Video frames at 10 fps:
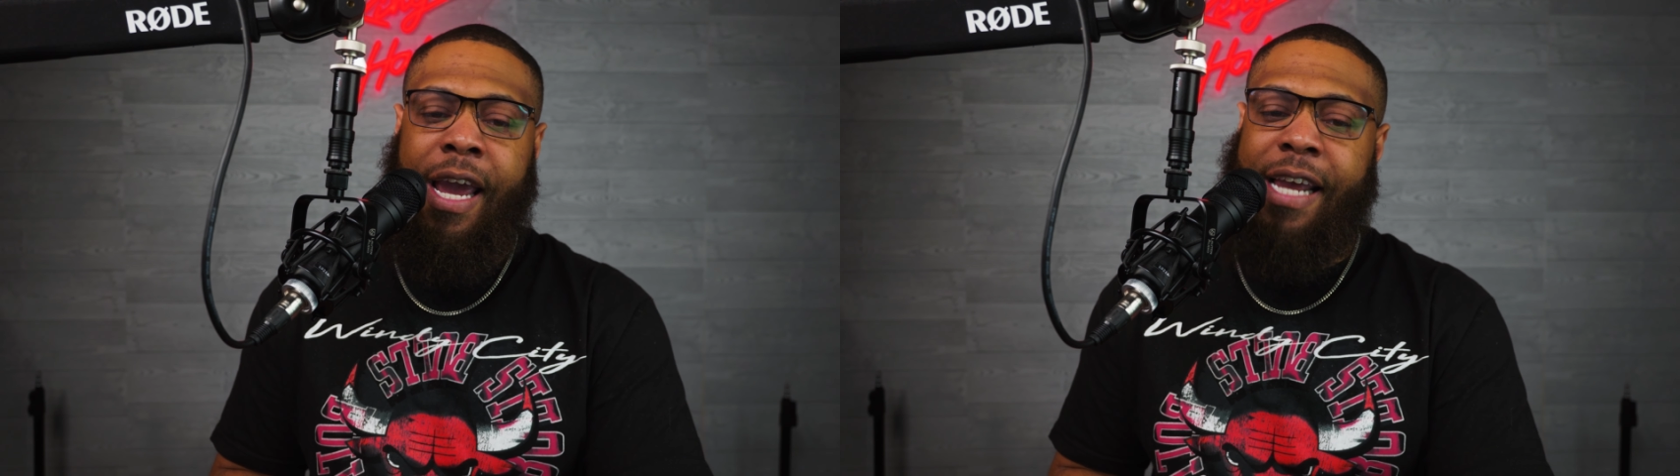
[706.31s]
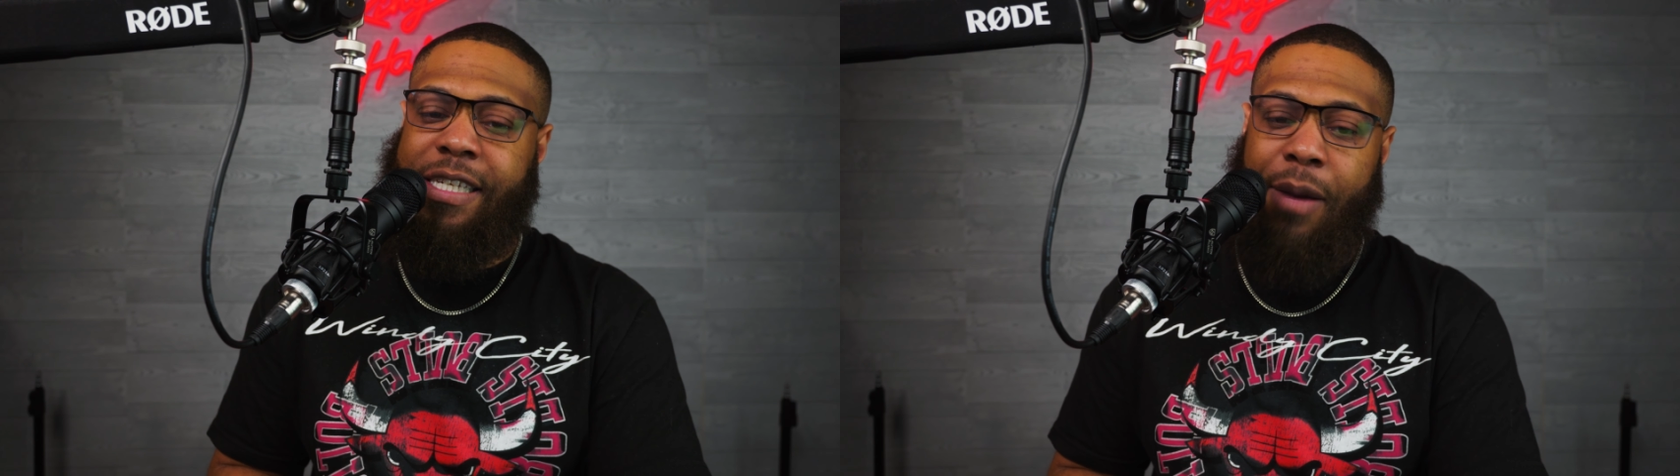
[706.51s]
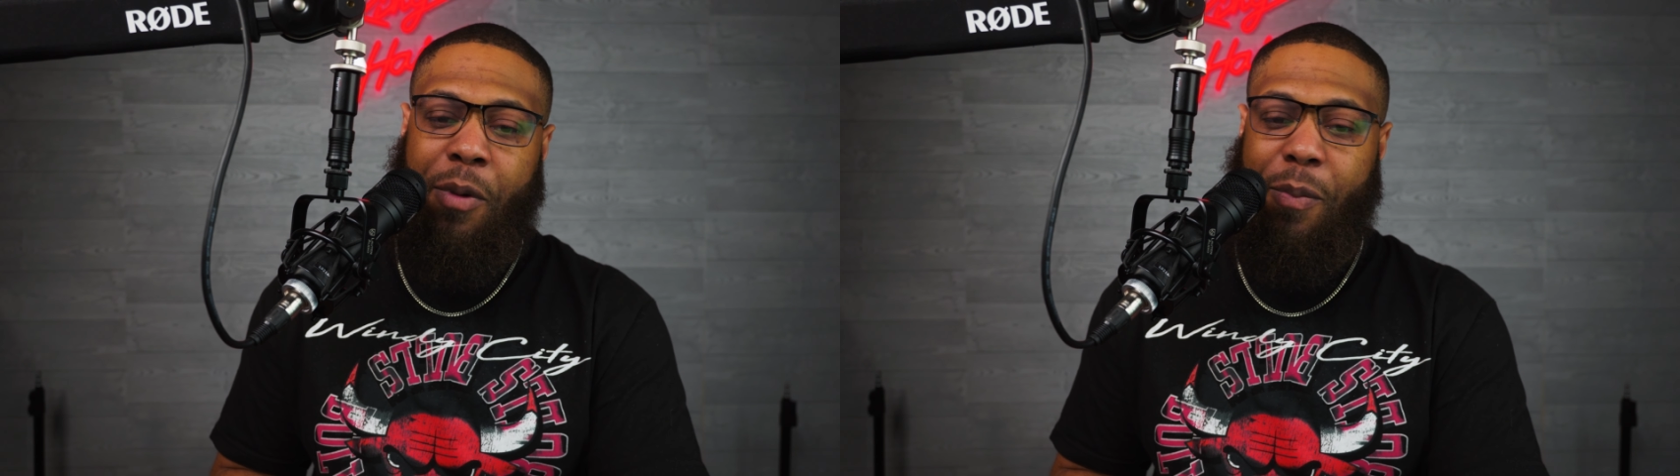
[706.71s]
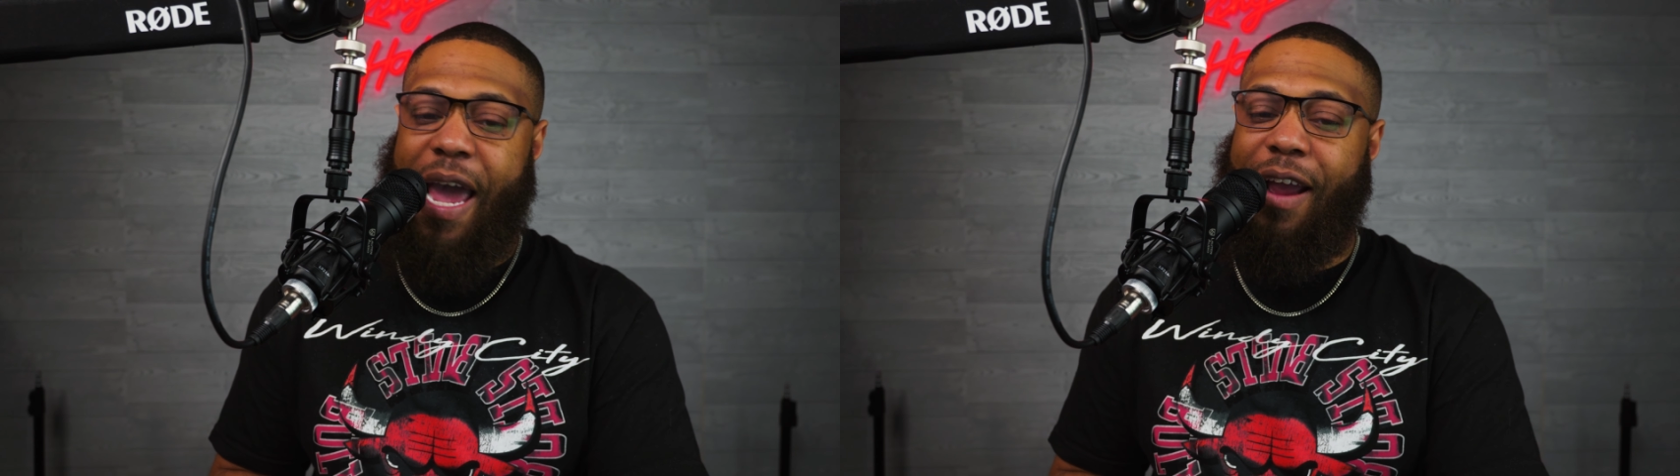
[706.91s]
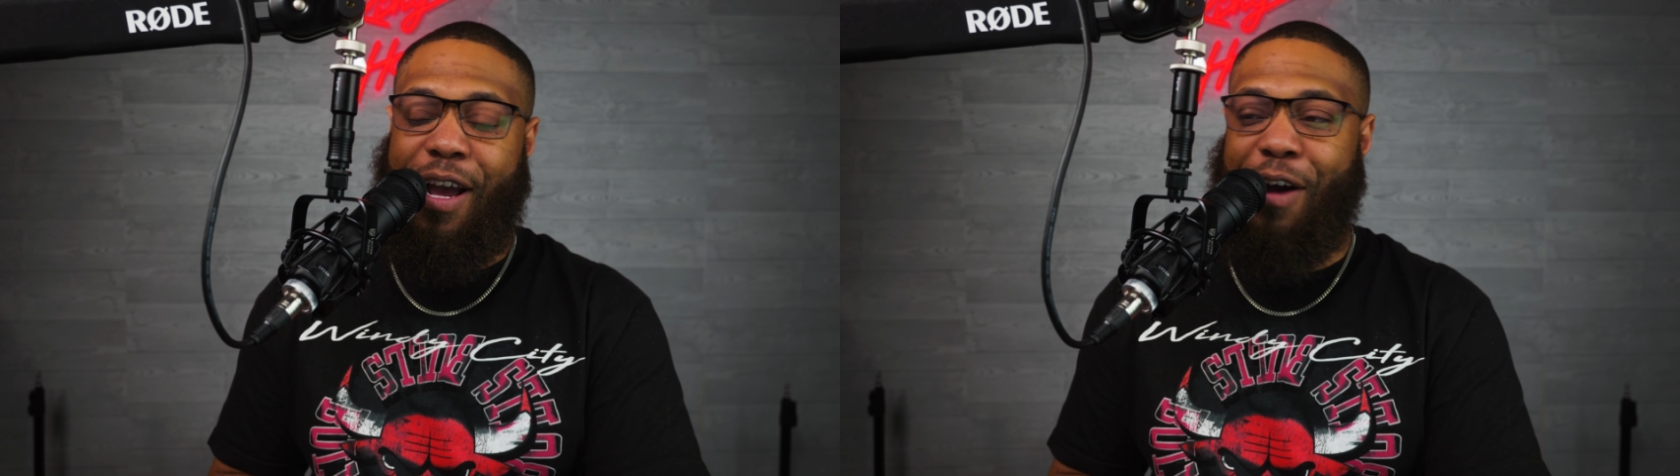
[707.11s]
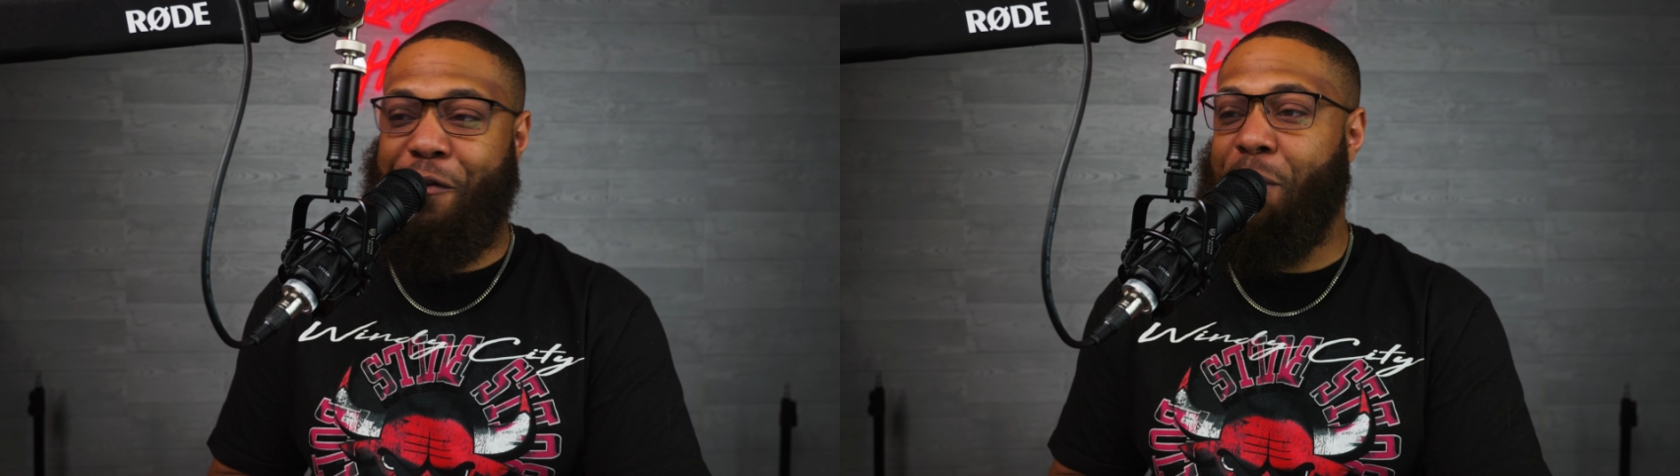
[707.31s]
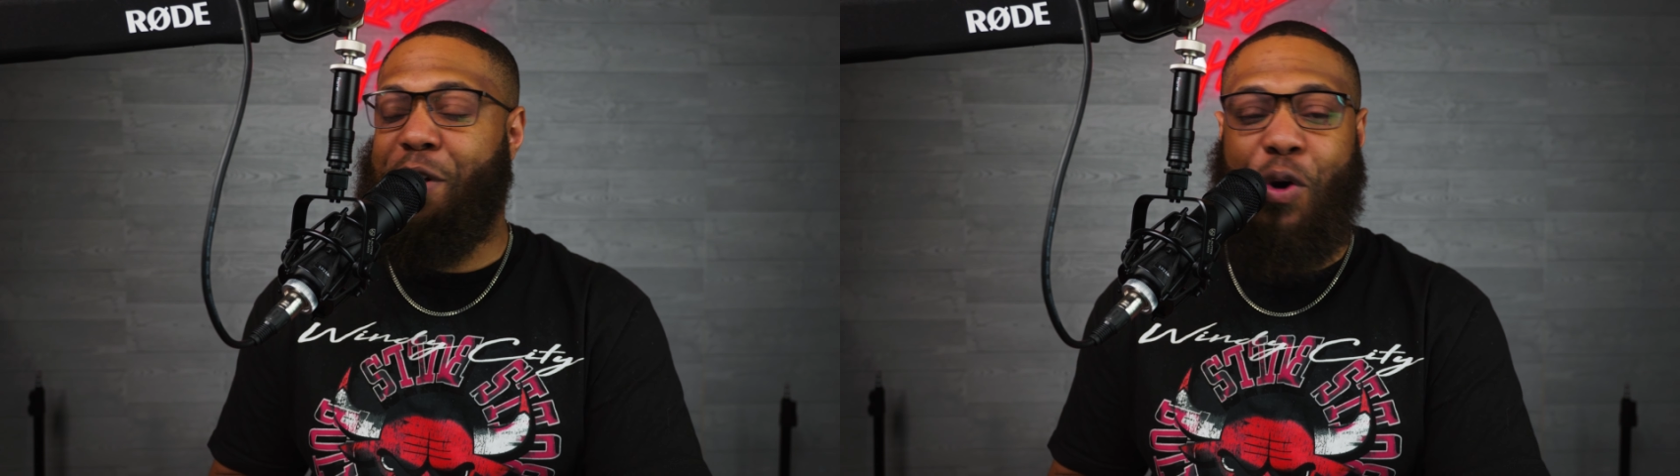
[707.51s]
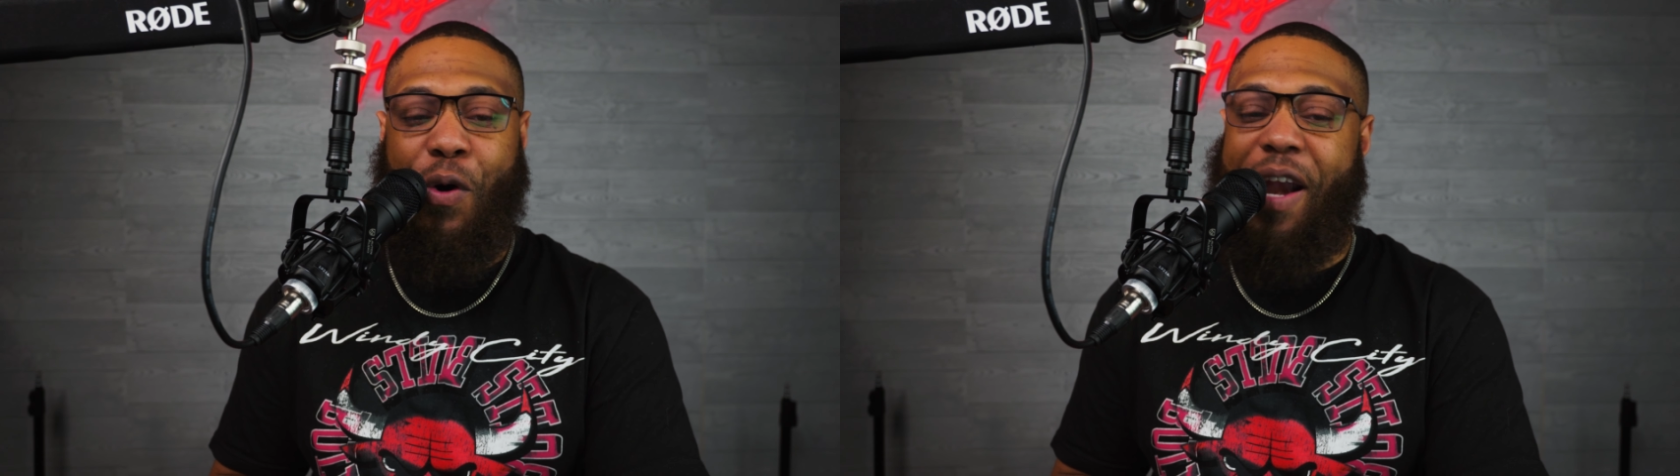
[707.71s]
He's coming back uh, from a
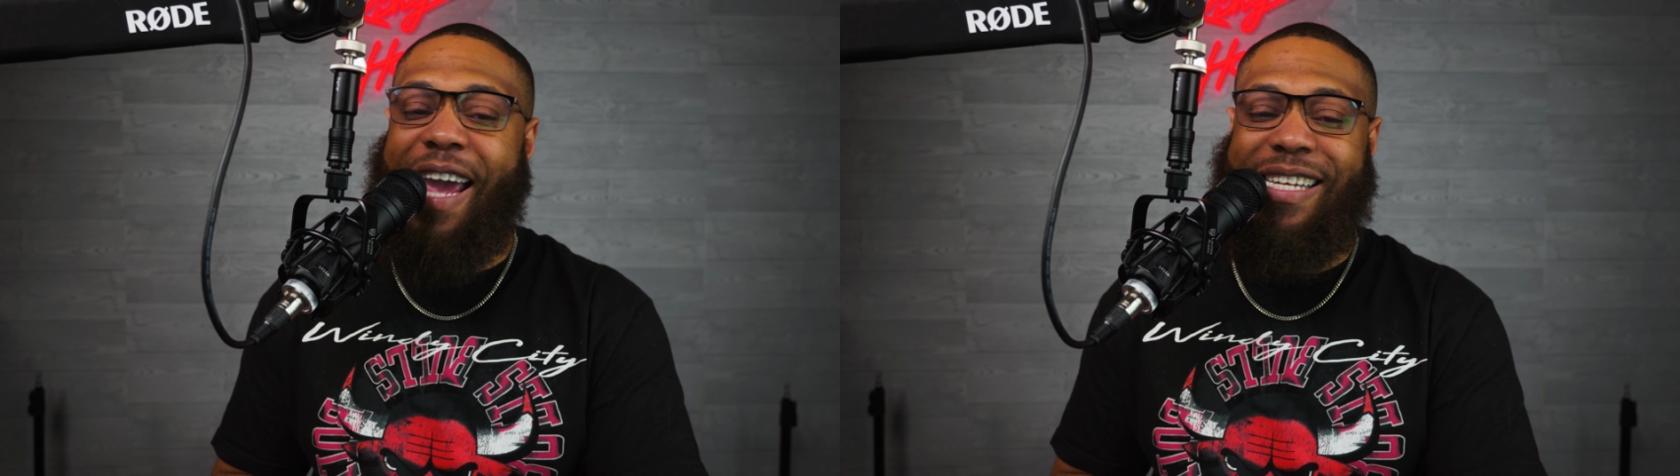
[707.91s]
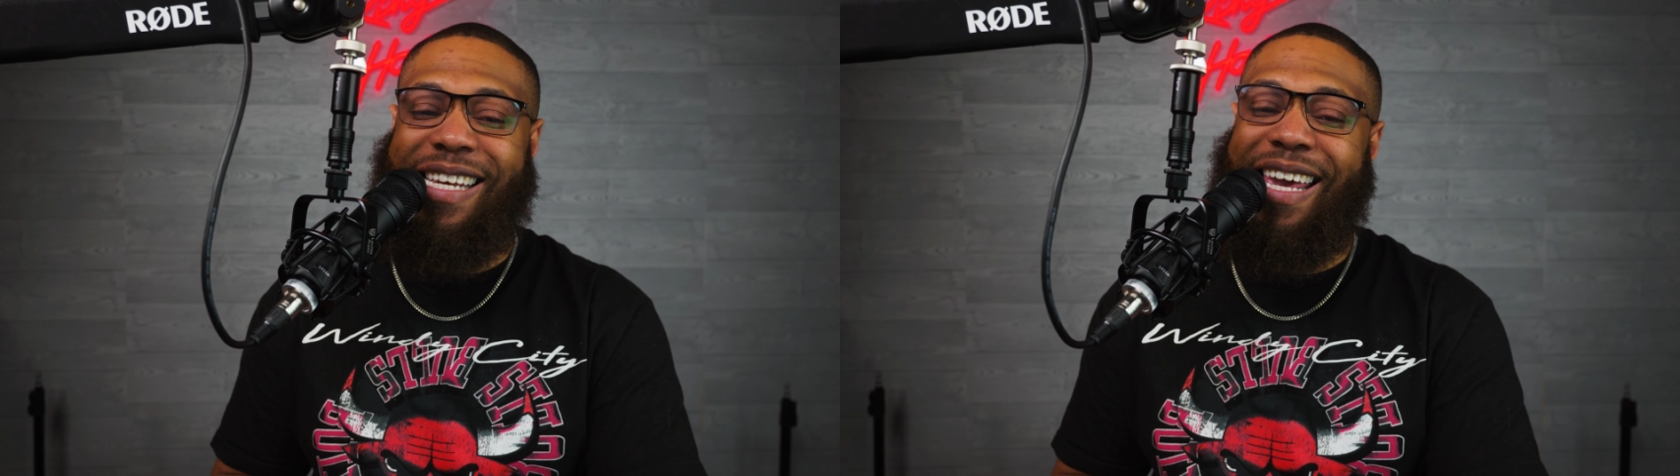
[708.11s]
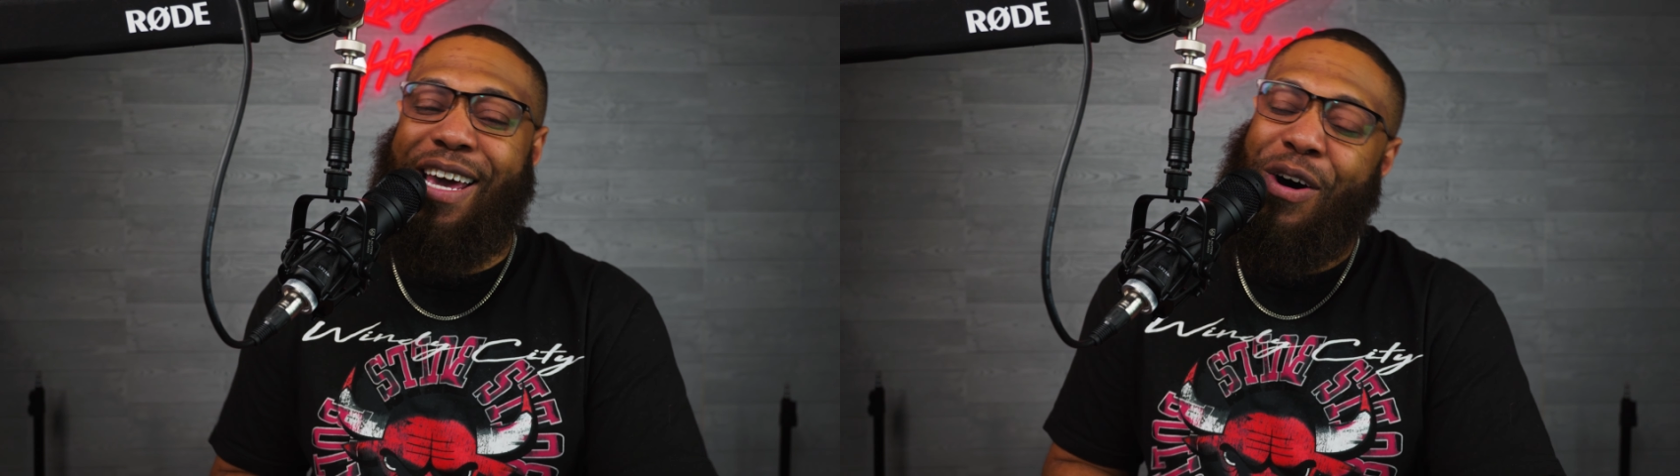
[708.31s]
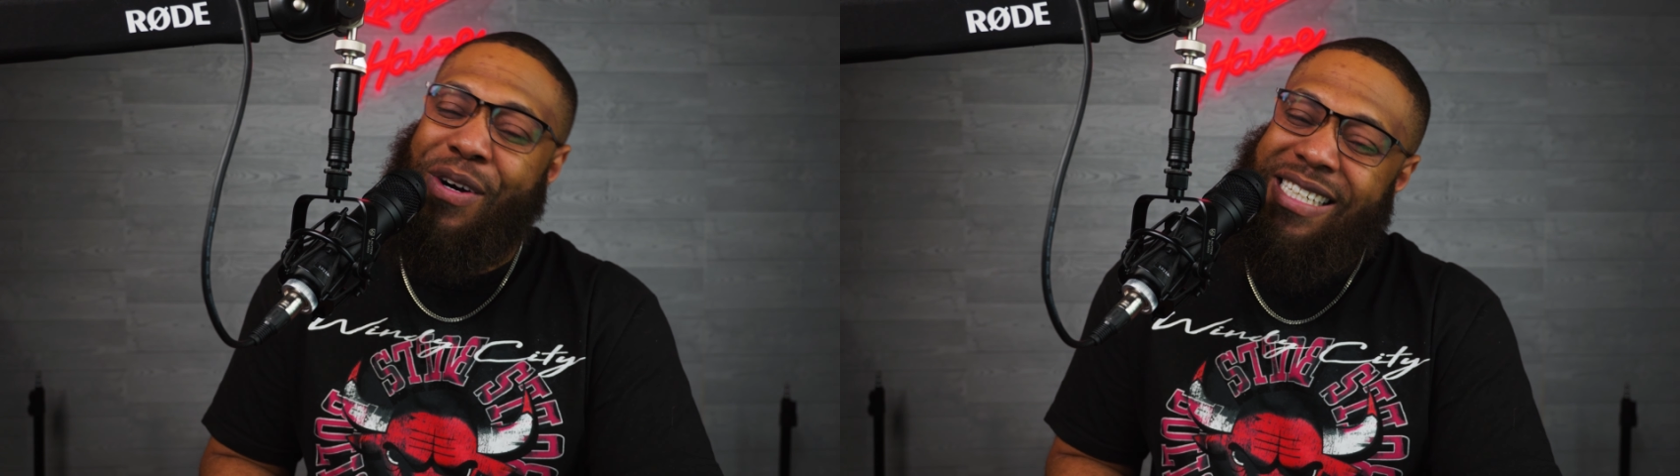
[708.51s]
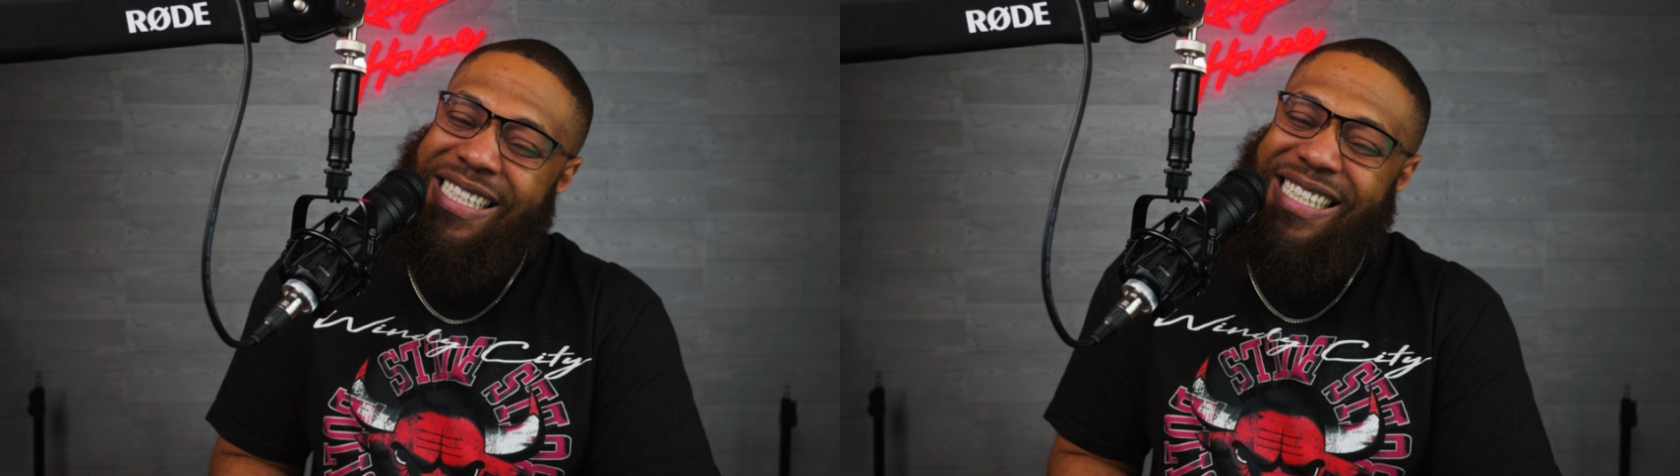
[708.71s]
torn A C L.